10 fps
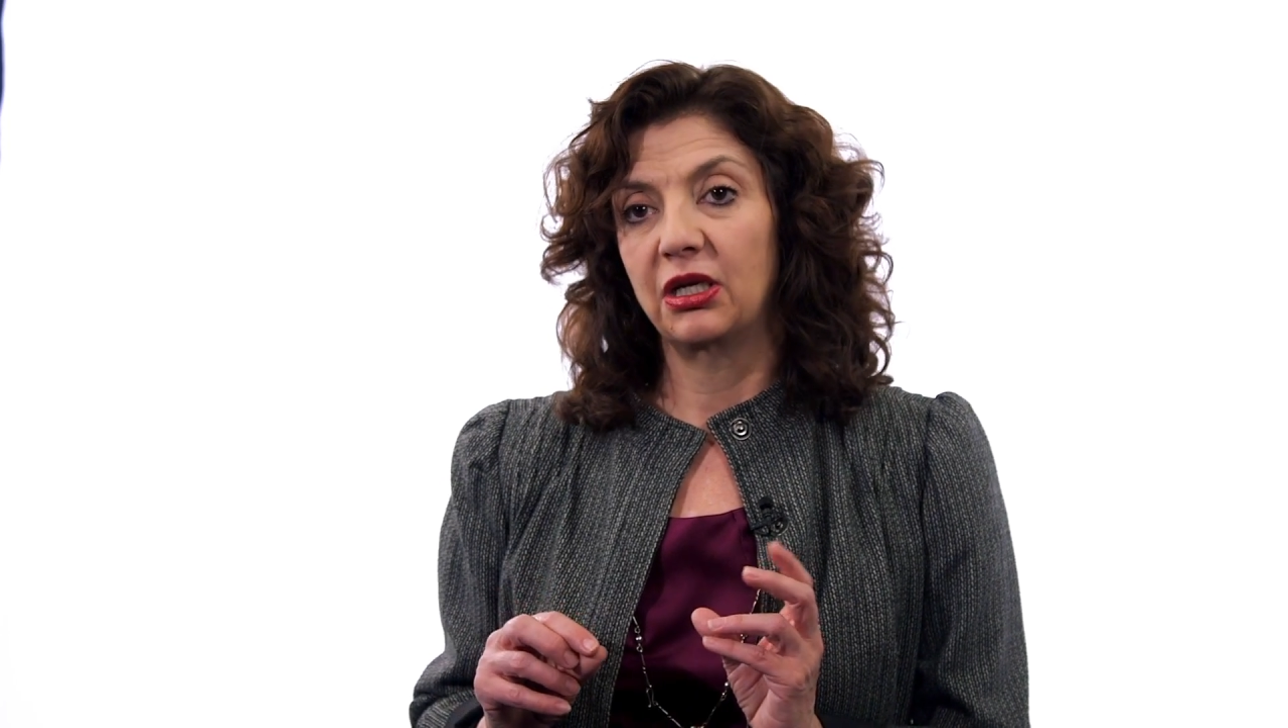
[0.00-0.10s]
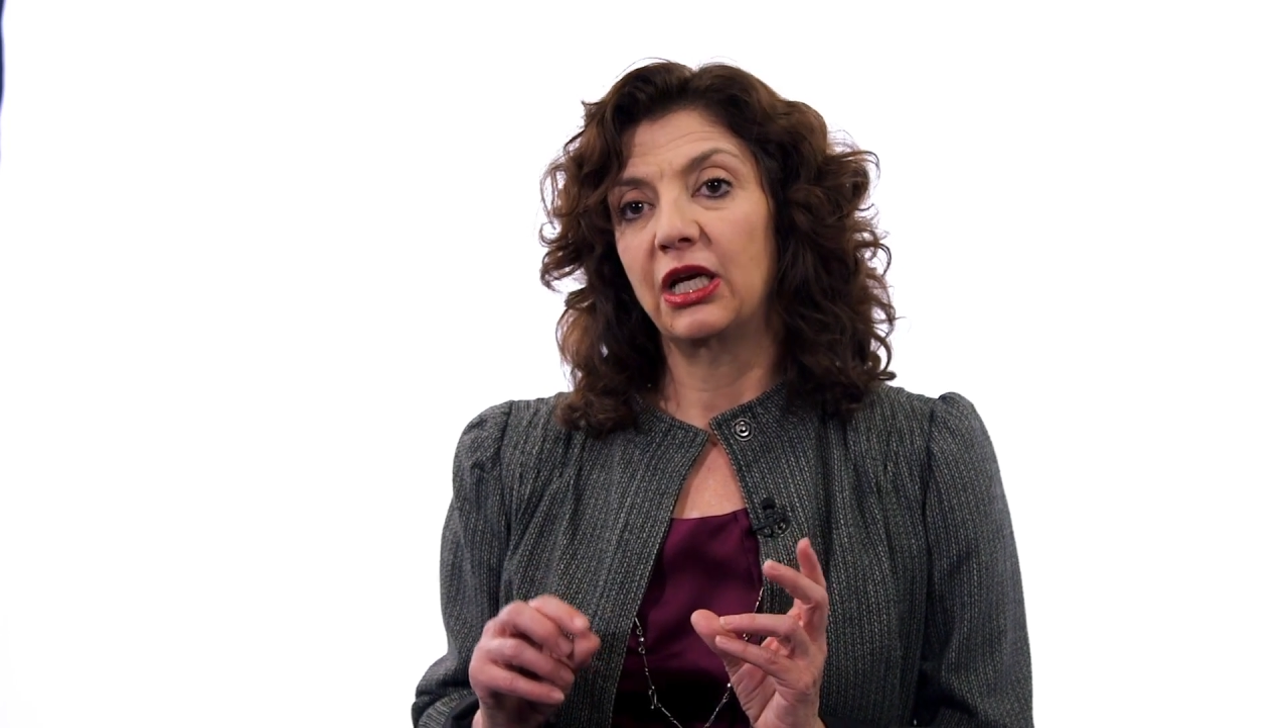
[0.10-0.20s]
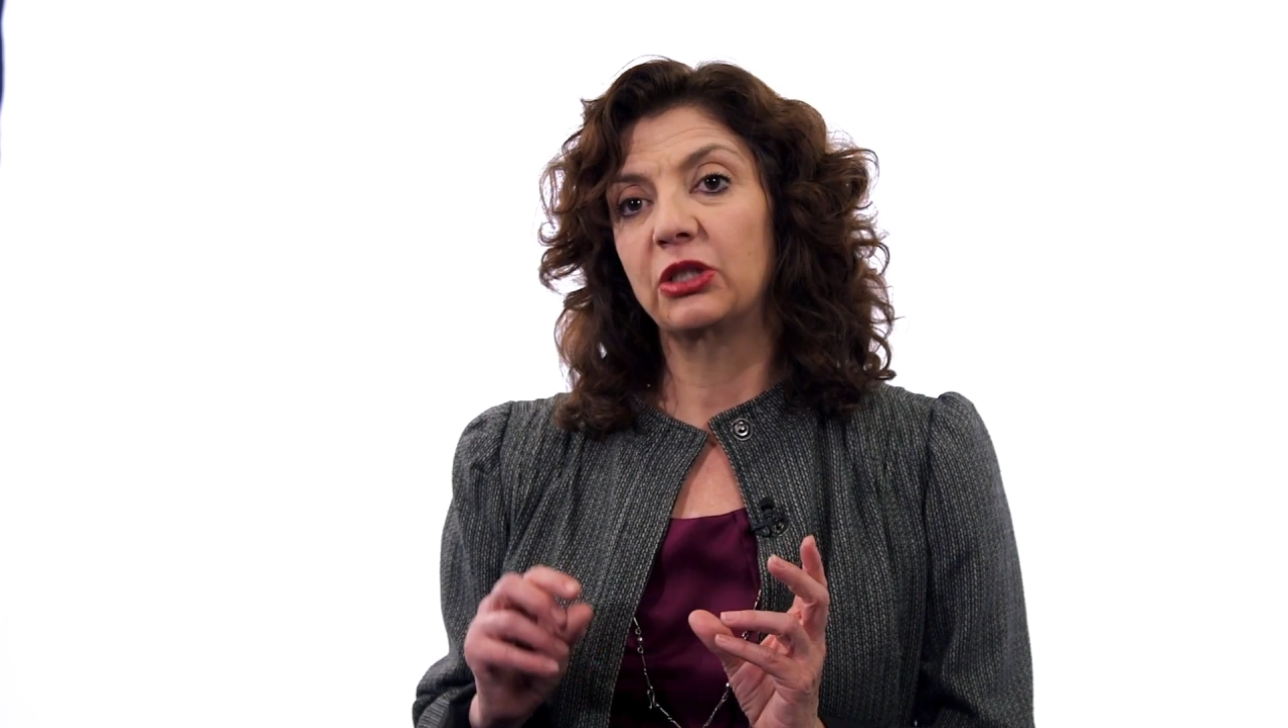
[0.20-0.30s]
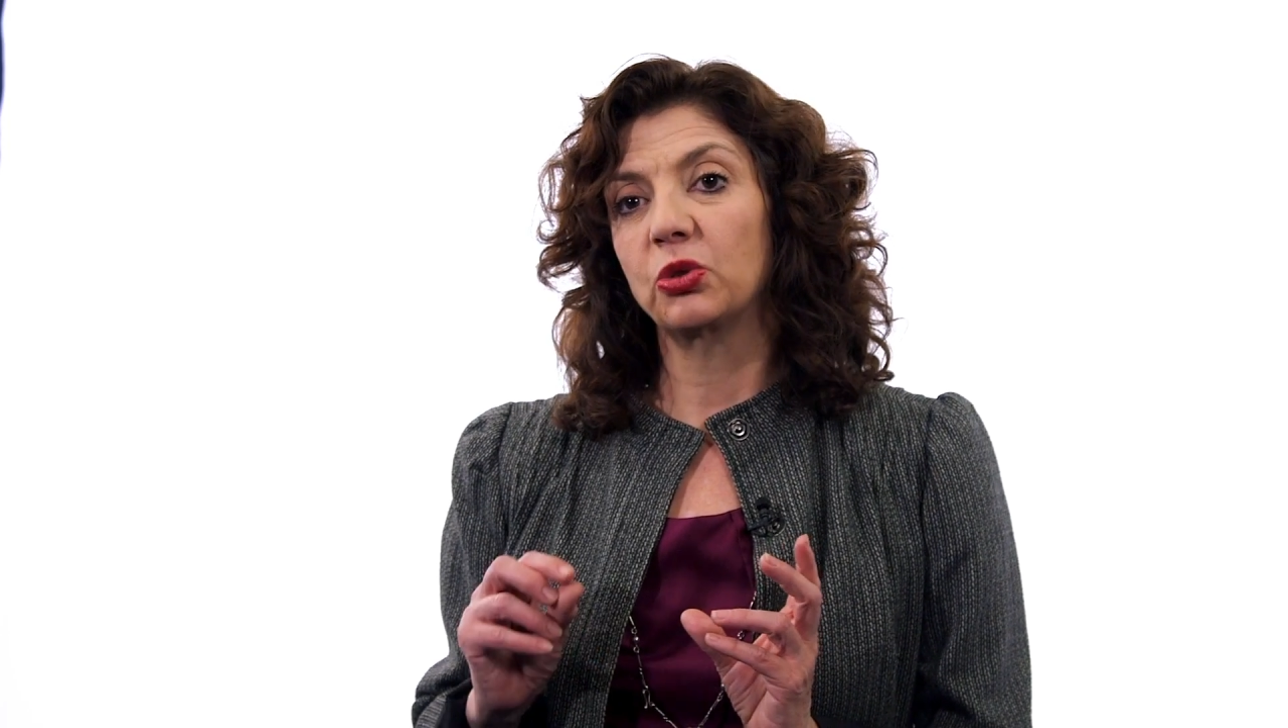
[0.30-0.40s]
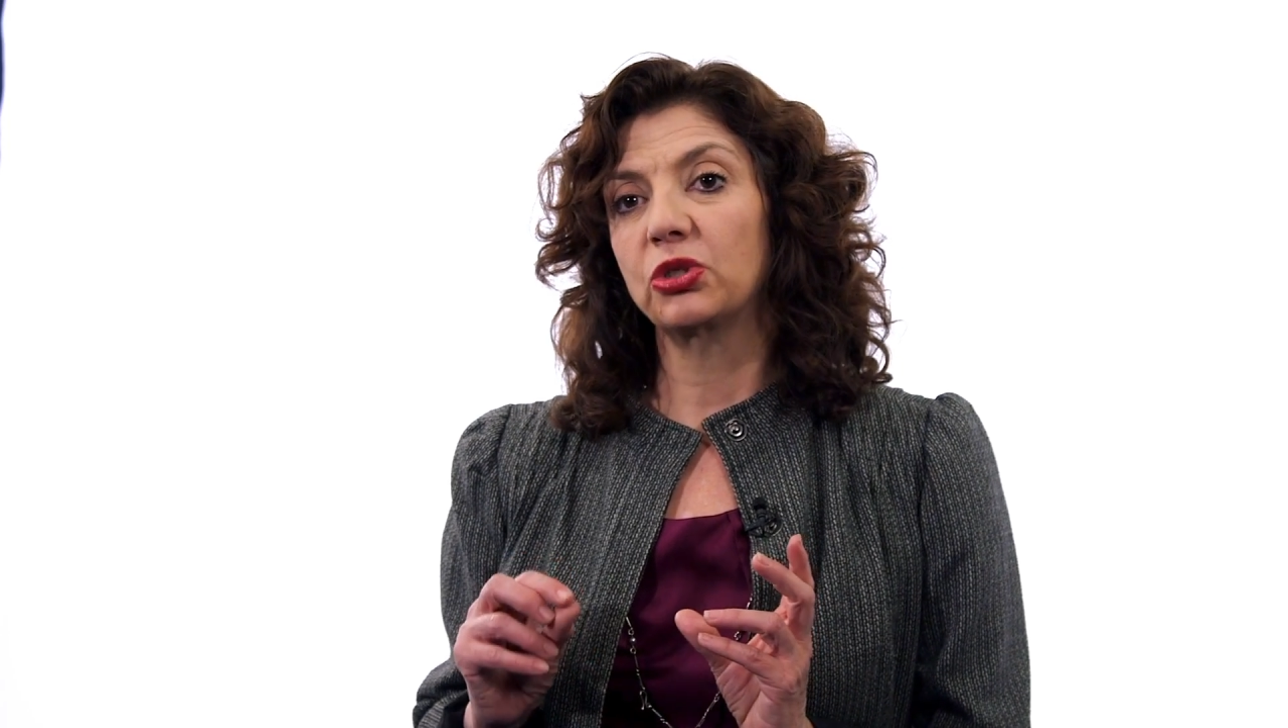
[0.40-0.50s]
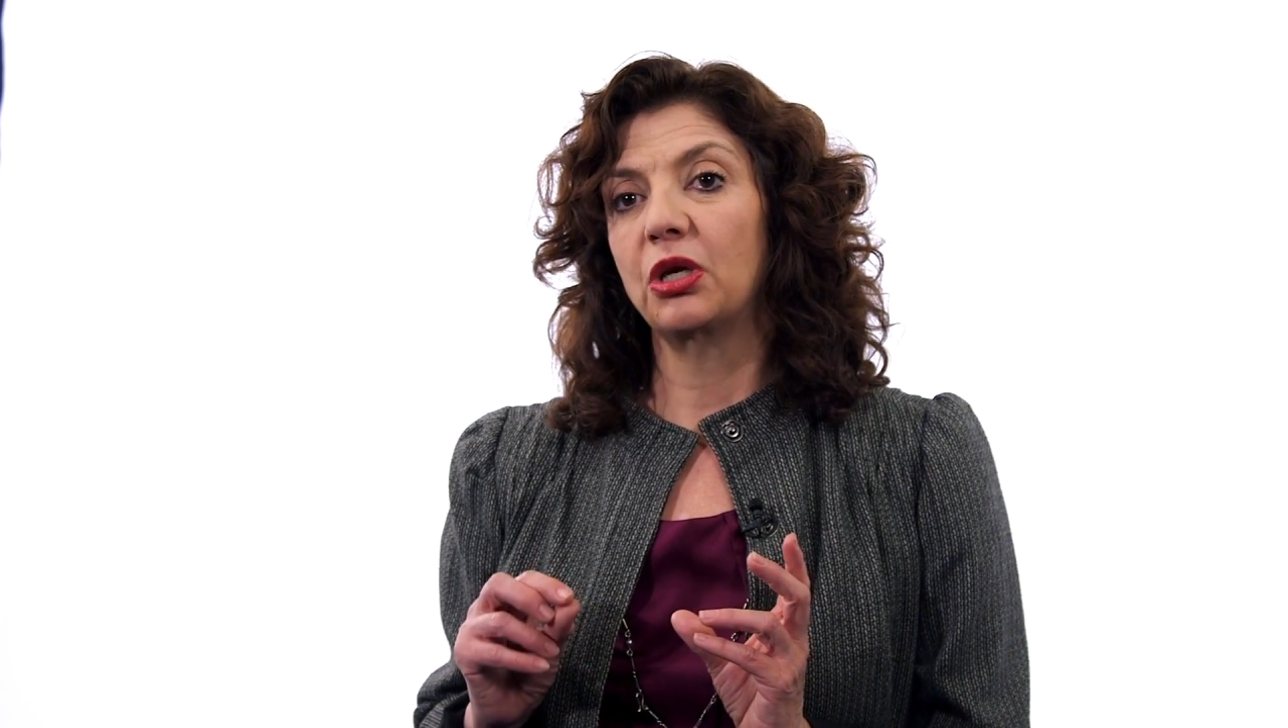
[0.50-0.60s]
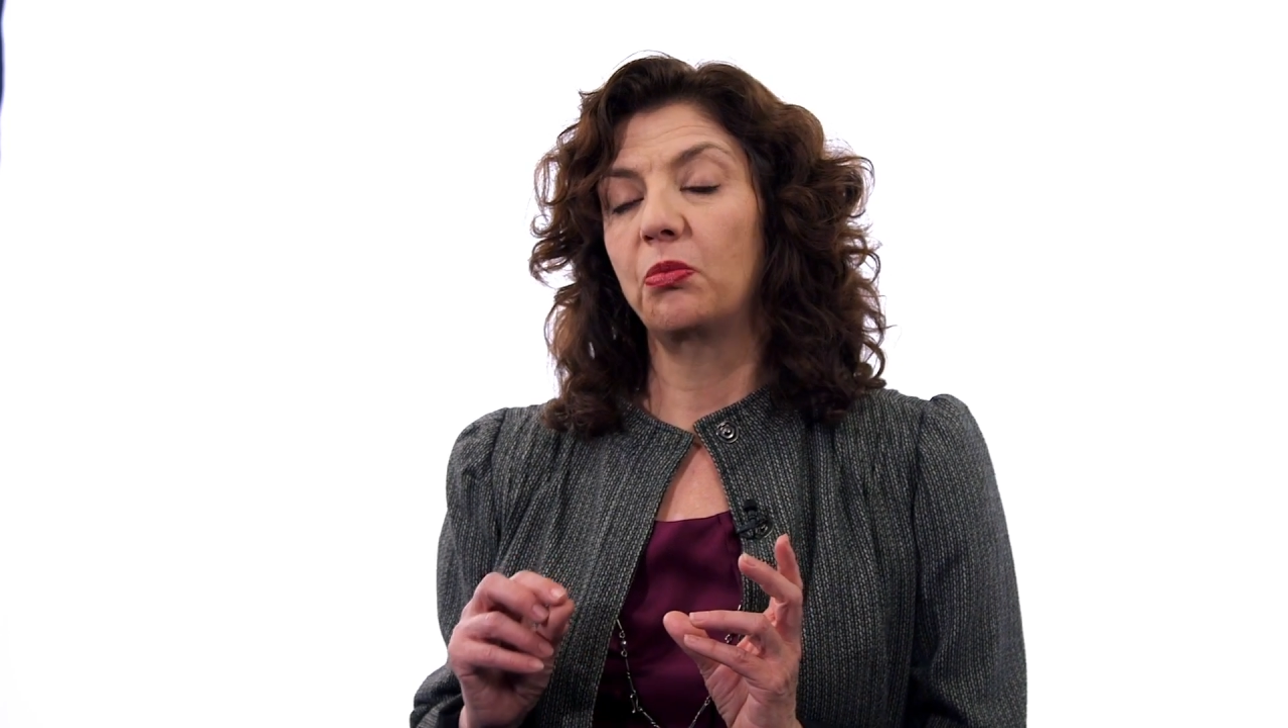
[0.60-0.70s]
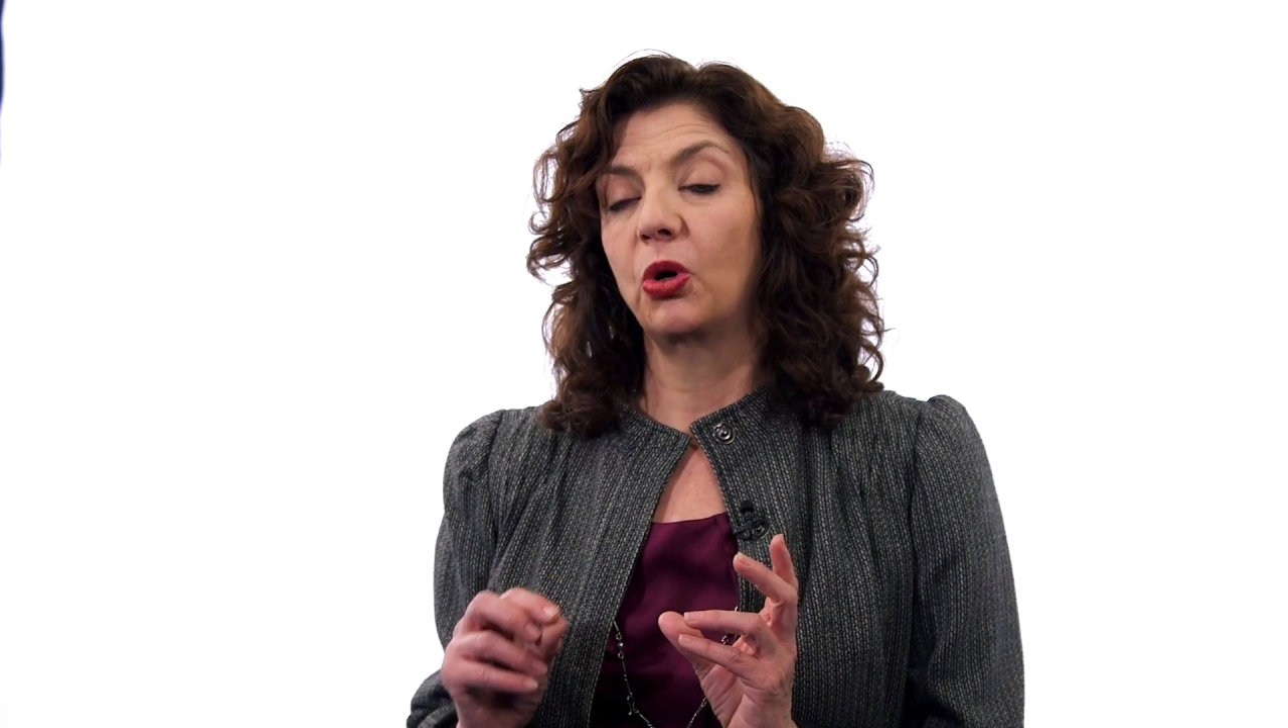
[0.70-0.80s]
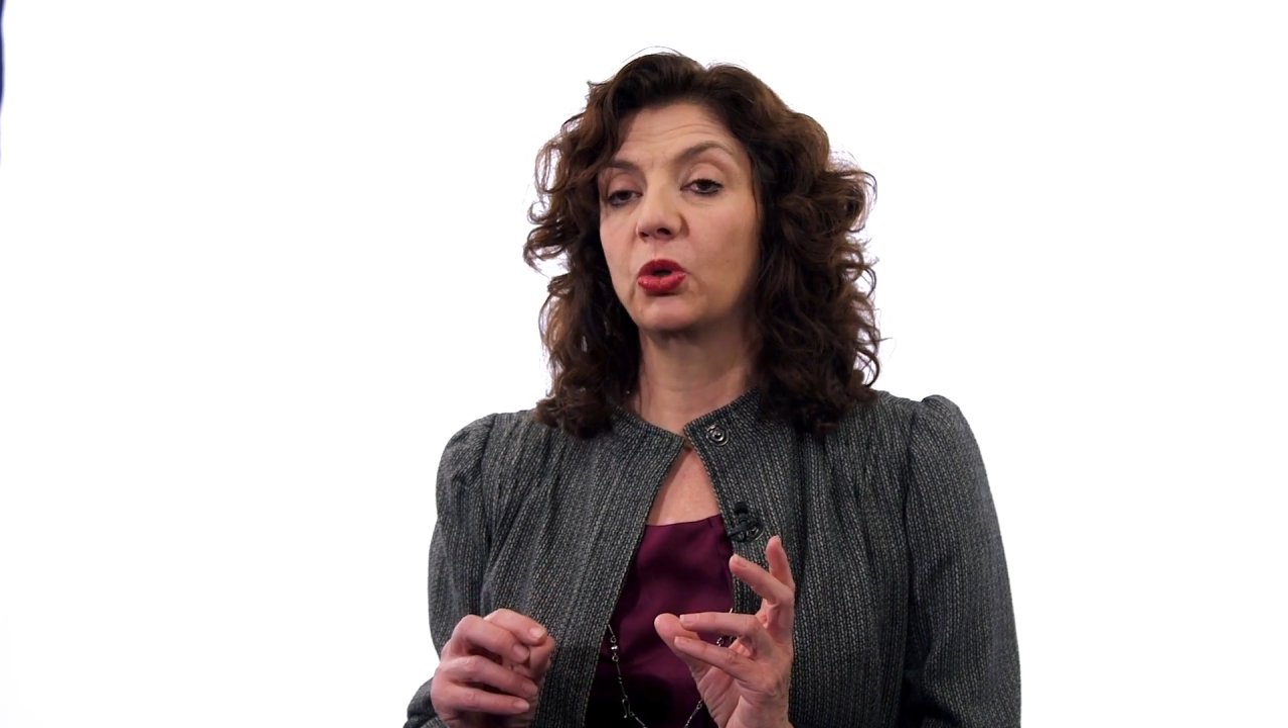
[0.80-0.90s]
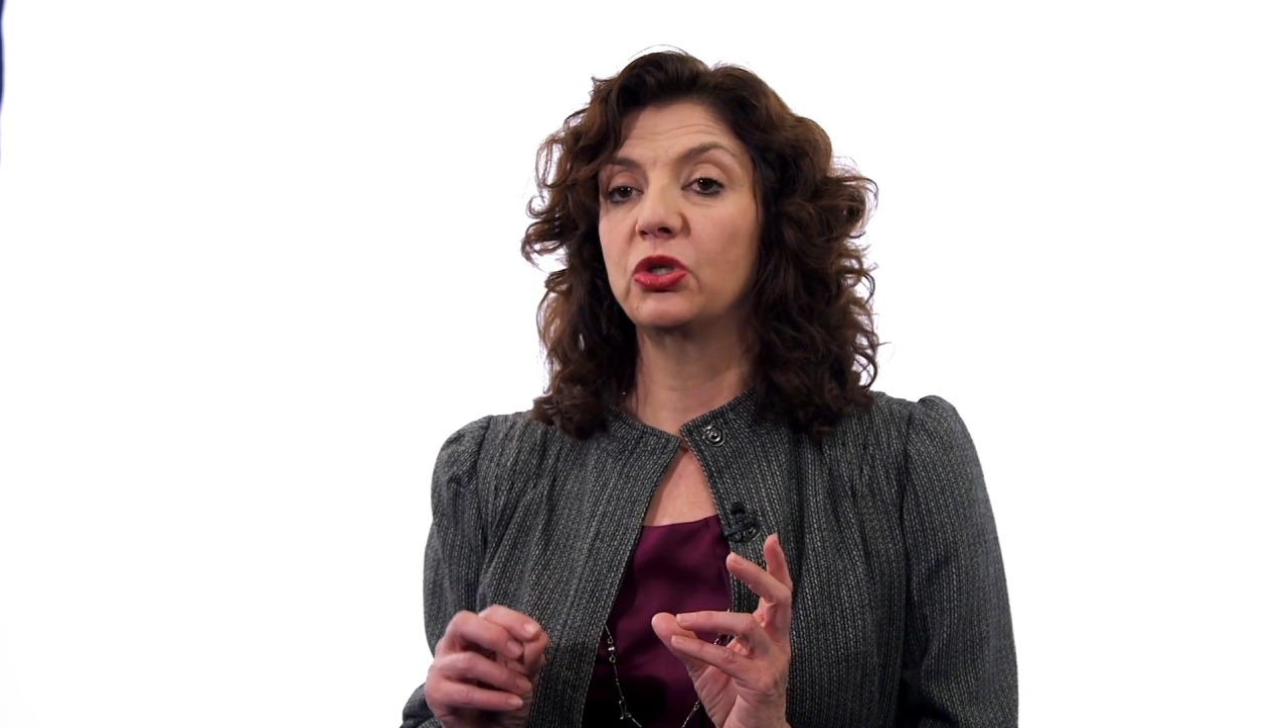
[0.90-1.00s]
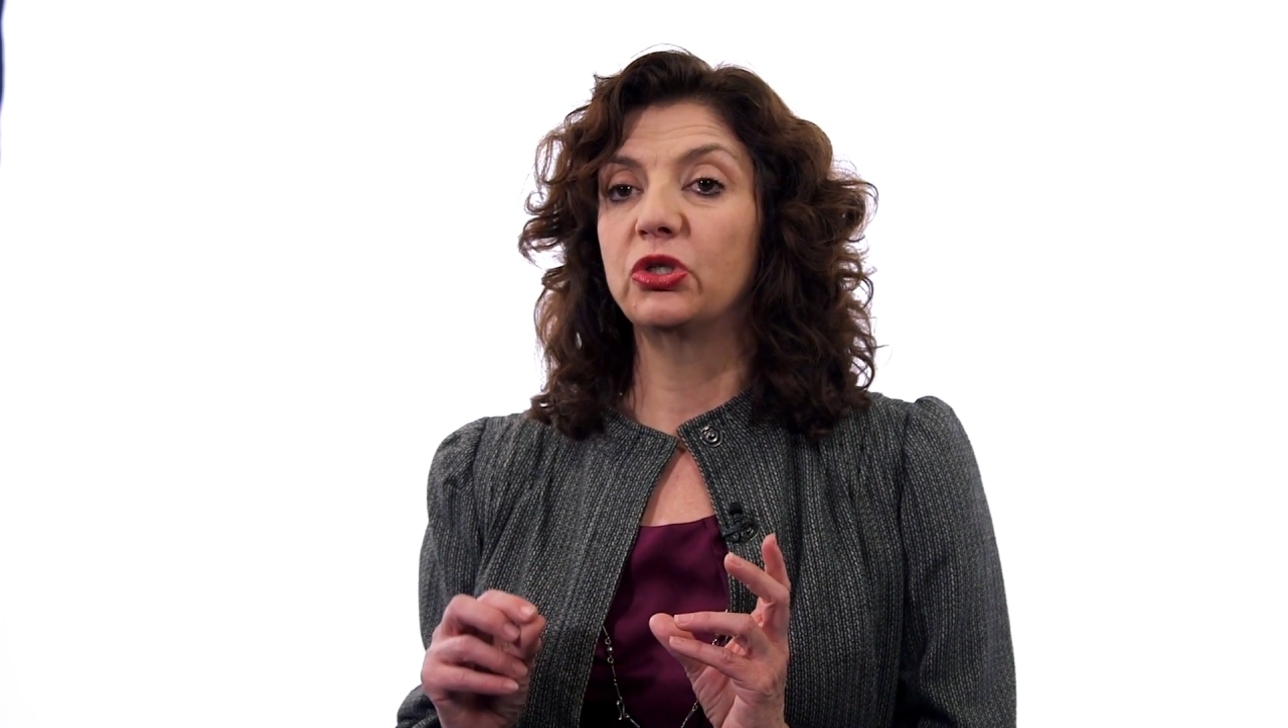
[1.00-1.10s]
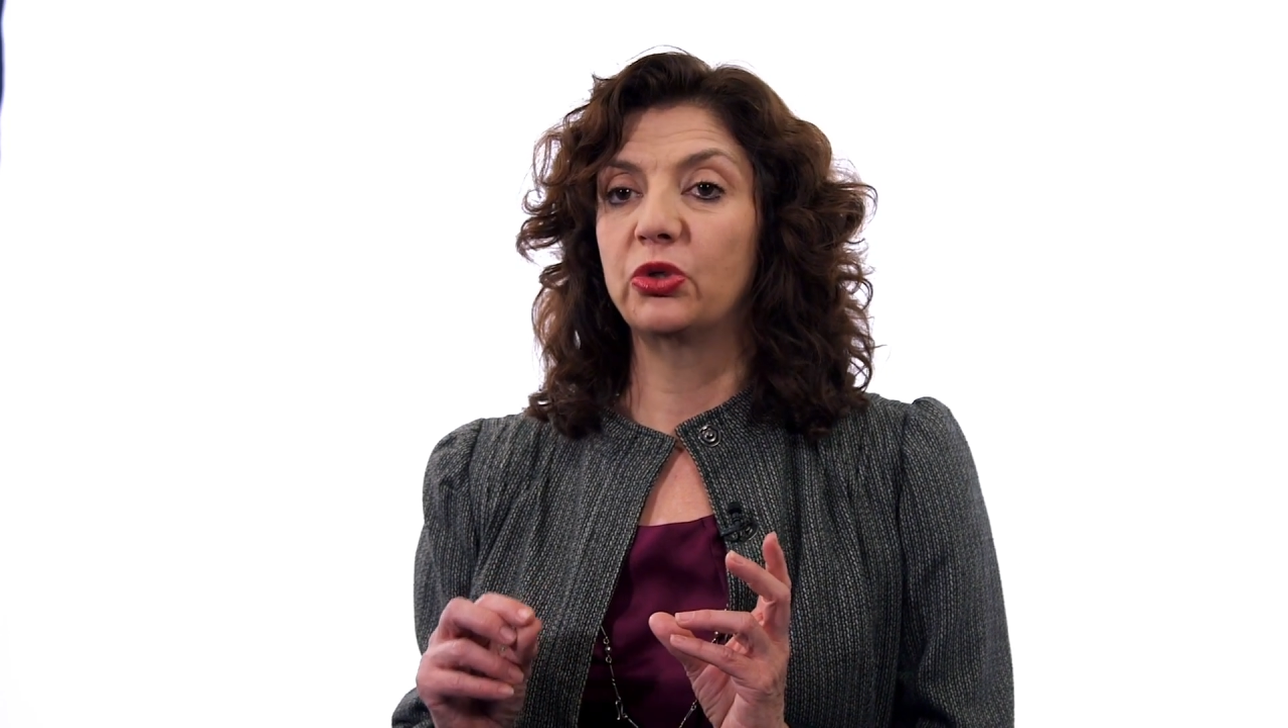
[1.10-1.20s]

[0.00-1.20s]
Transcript: It's also important